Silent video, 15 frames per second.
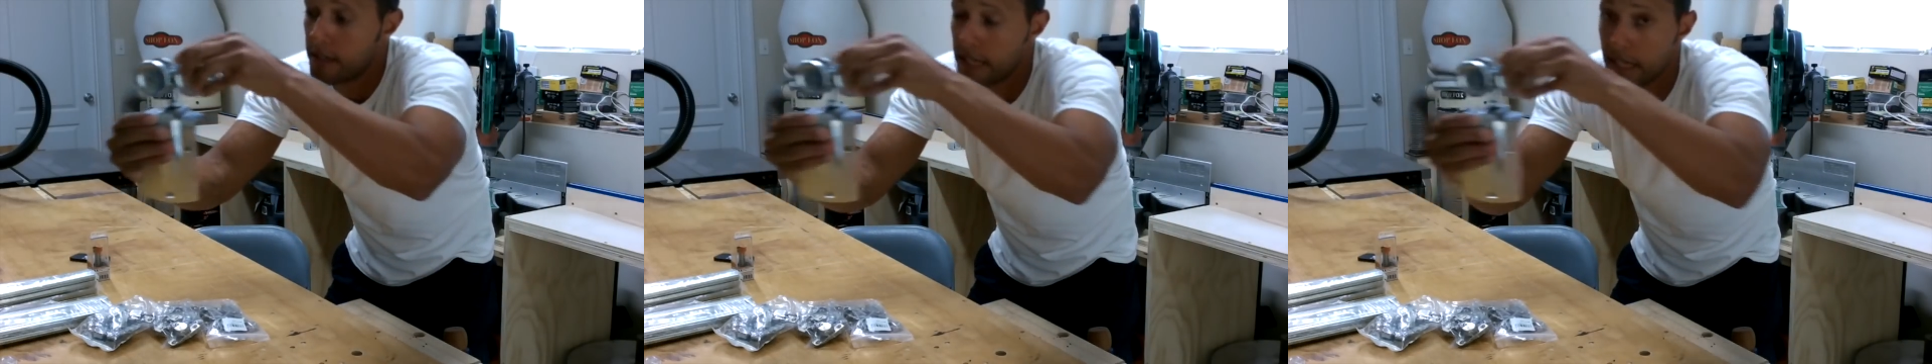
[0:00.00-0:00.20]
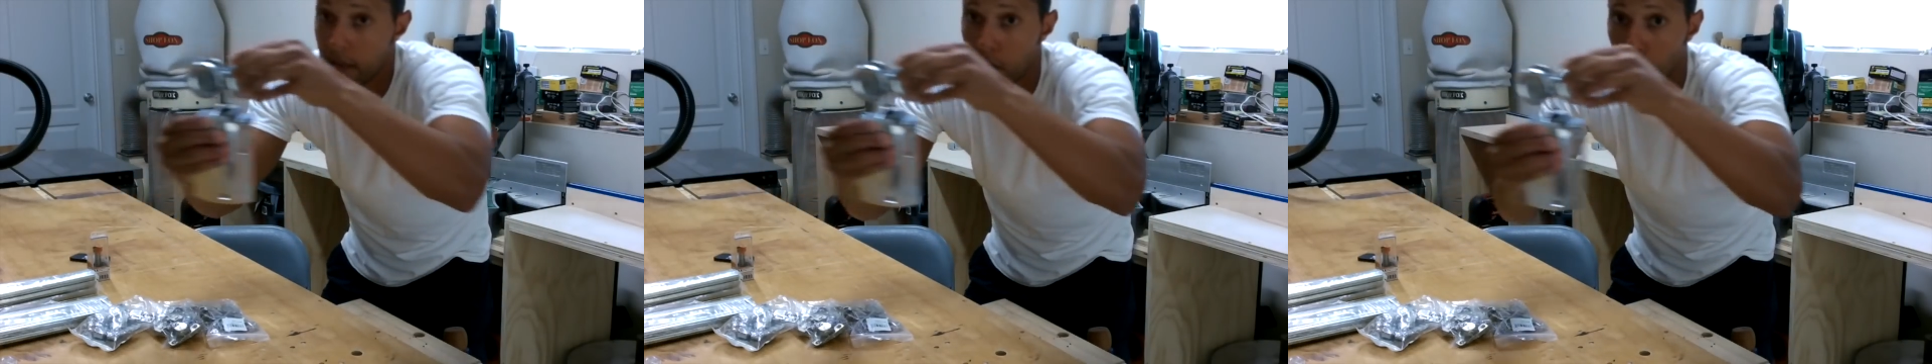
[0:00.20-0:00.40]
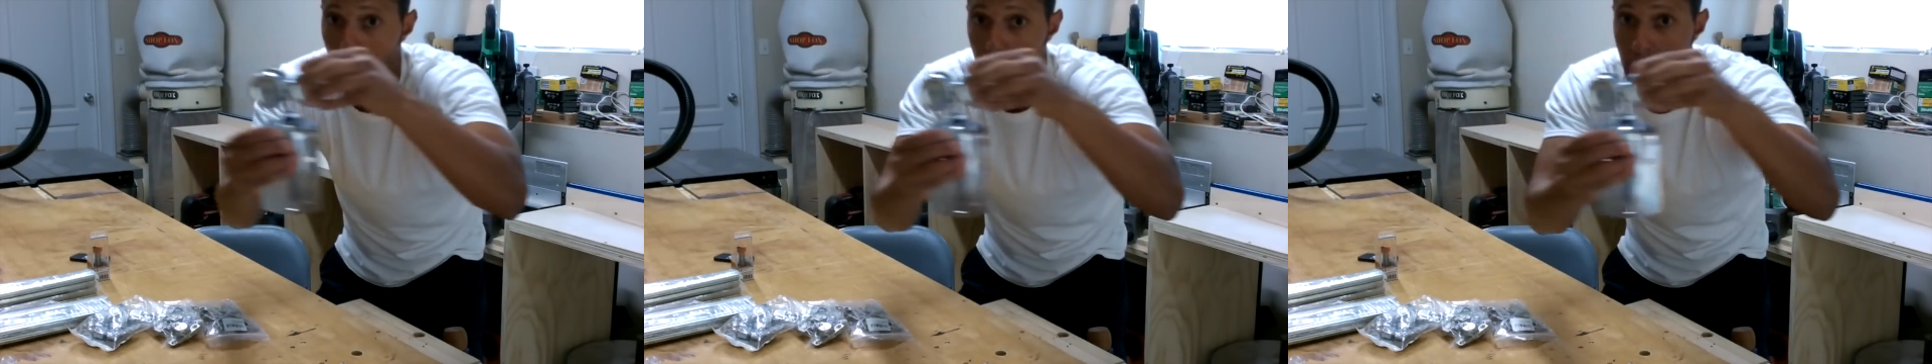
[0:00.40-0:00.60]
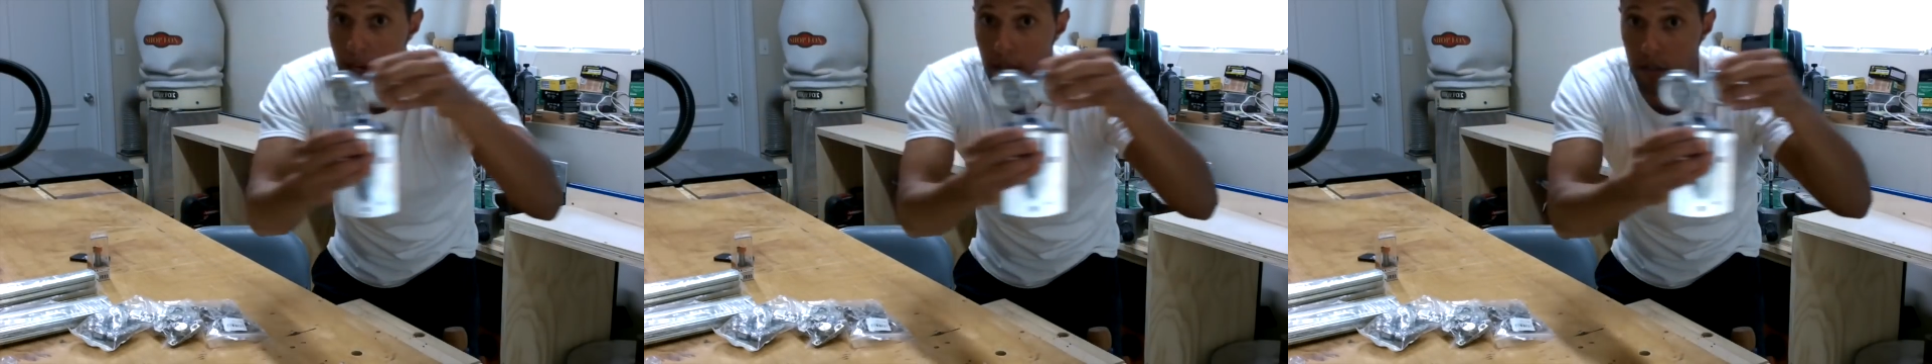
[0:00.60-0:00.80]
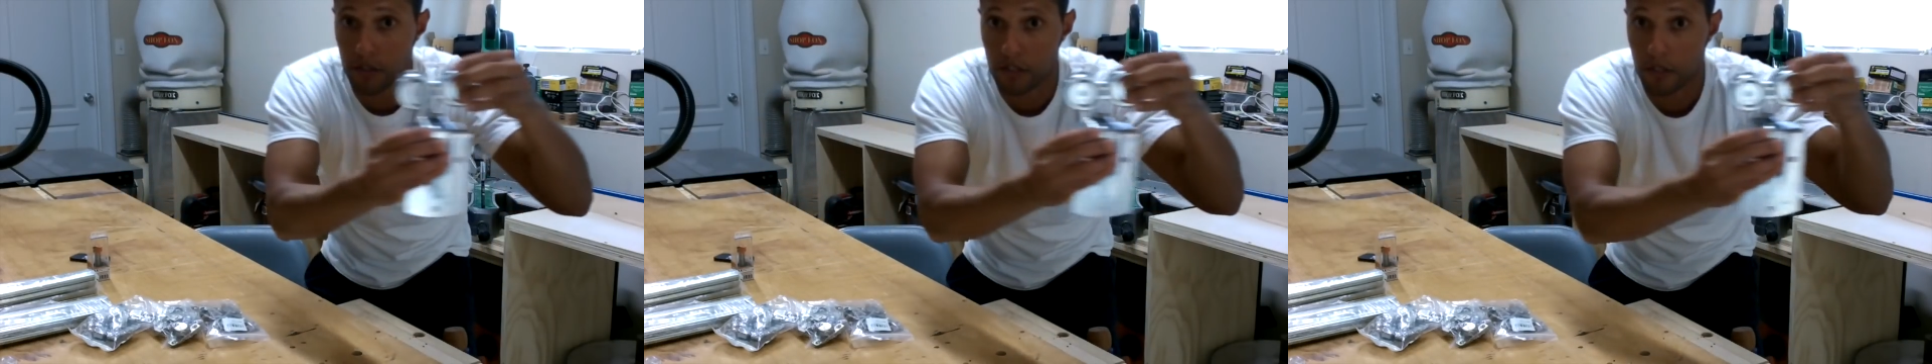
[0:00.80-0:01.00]
in the
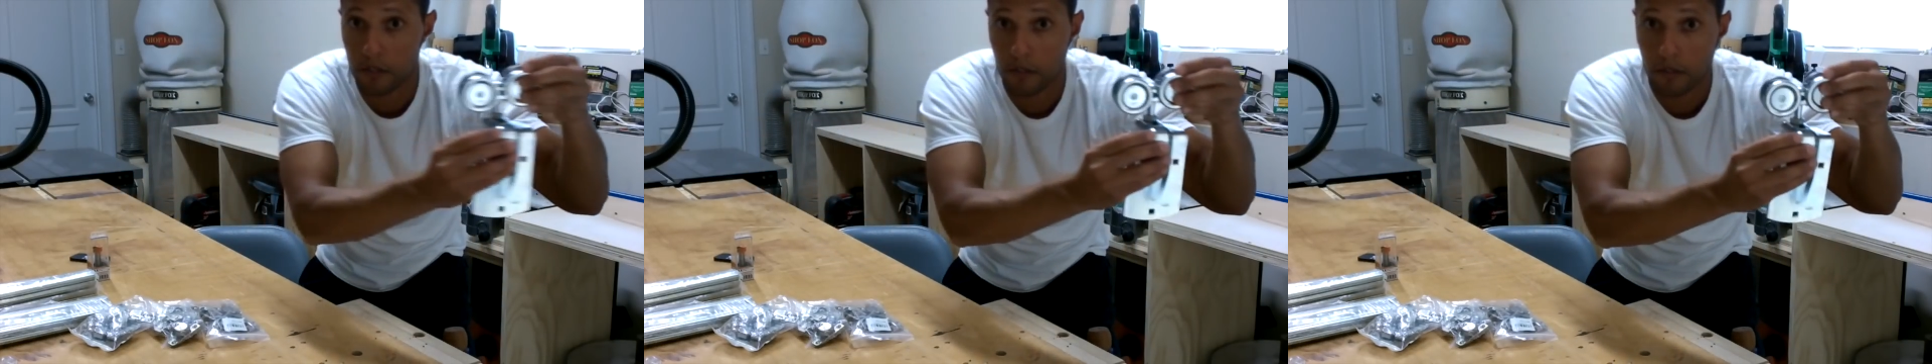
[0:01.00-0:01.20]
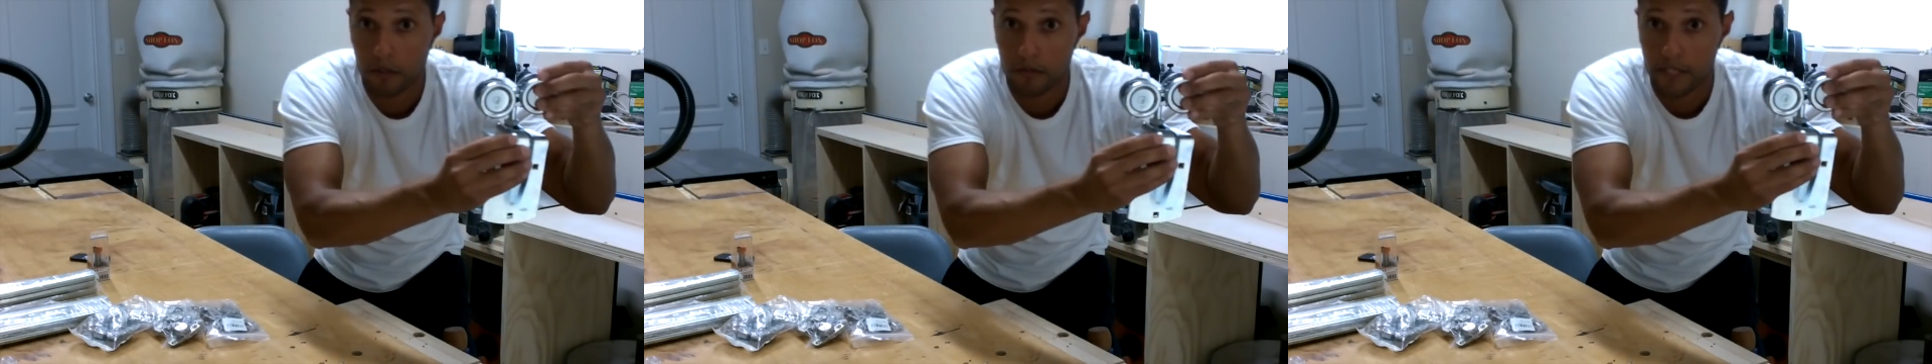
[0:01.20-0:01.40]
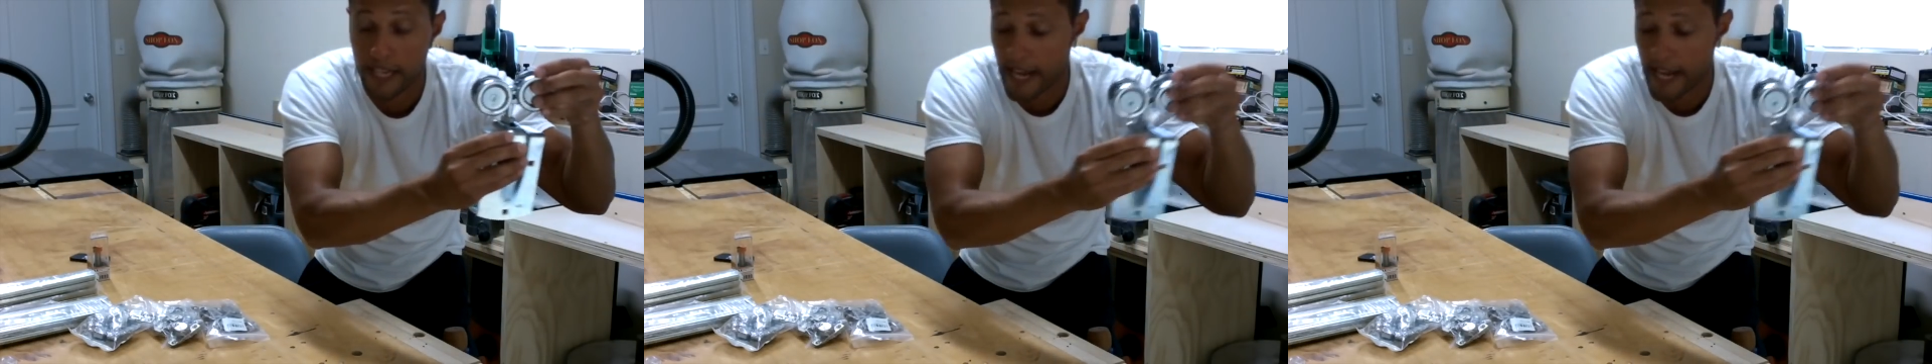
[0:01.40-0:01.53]
rails to